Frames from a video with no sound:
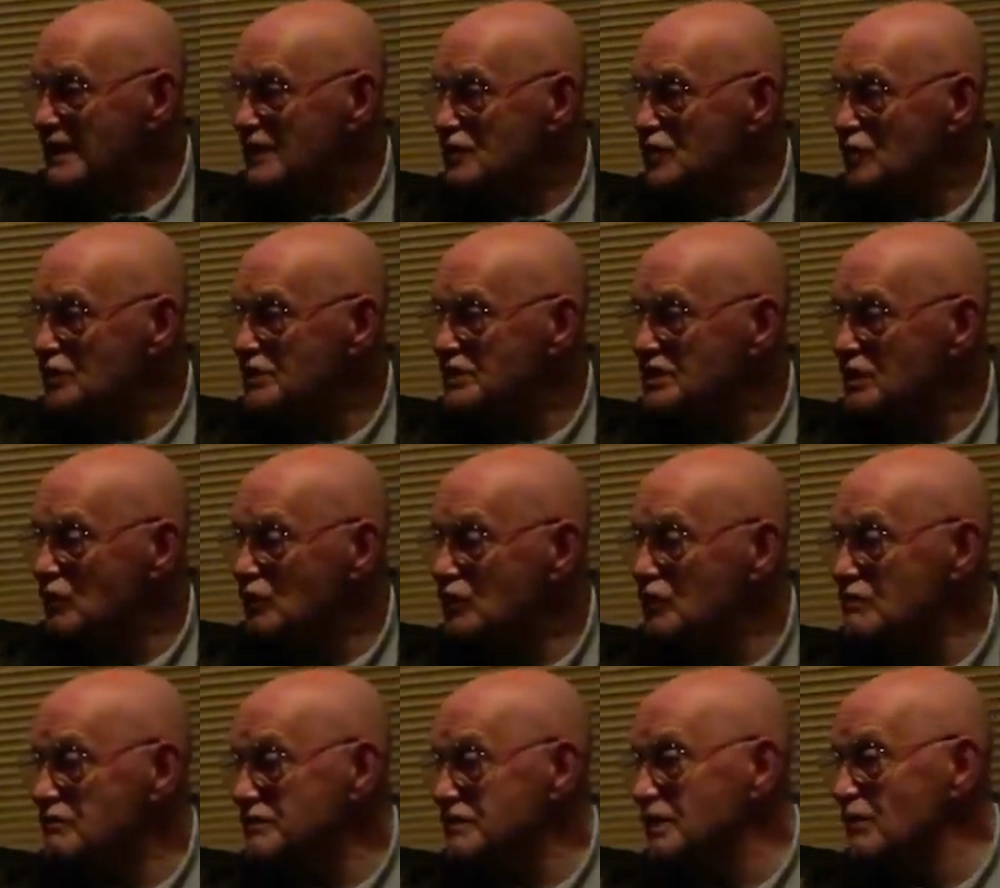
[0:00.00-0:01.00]
So she said,
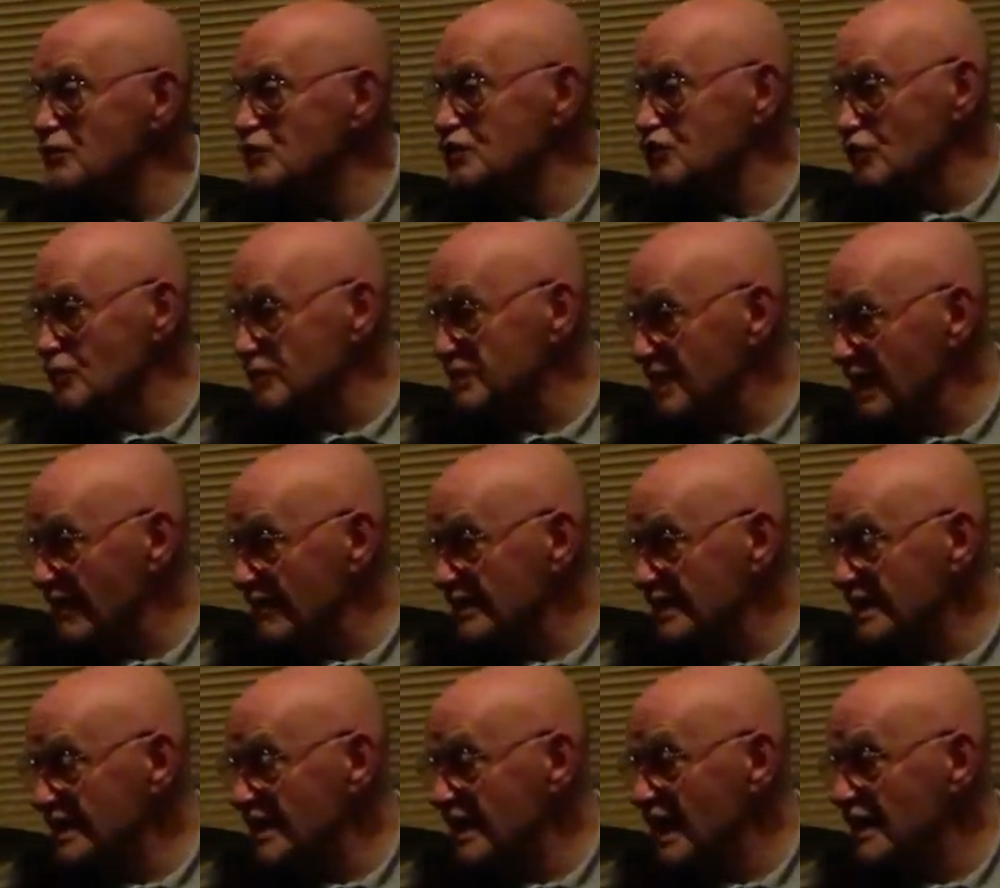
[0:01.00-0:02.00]
well, tell them to come
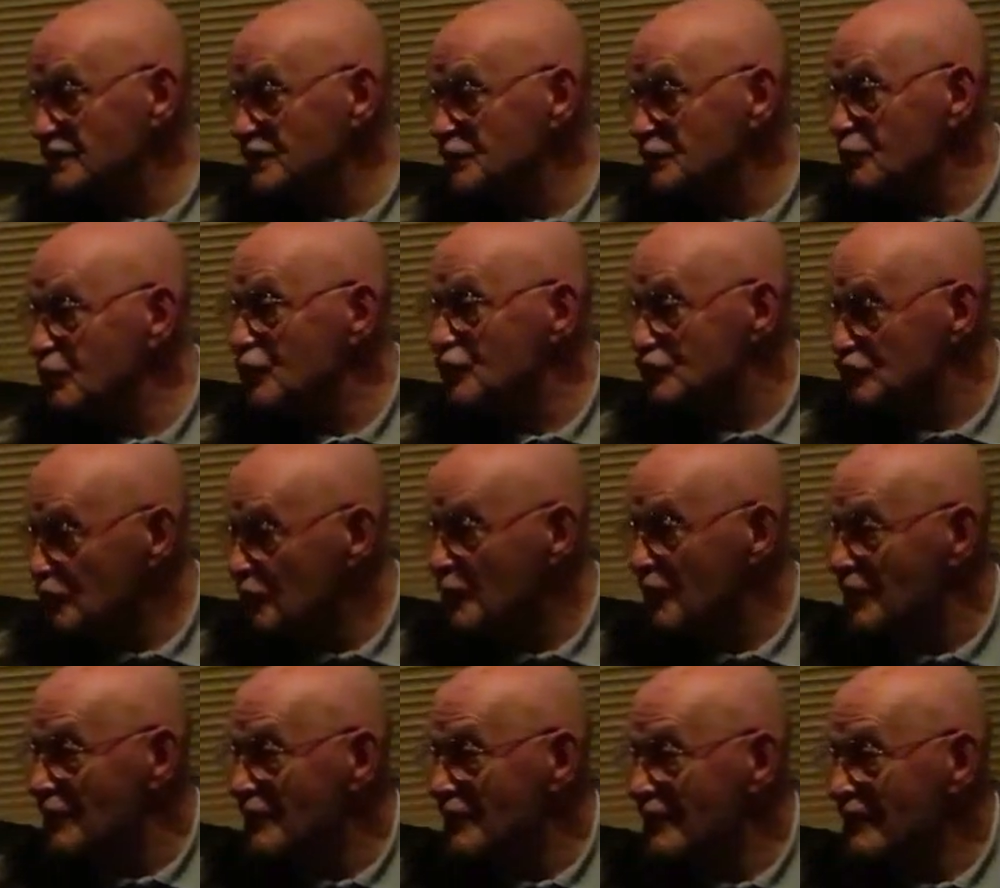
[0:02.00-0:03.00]
down there. And she put us up.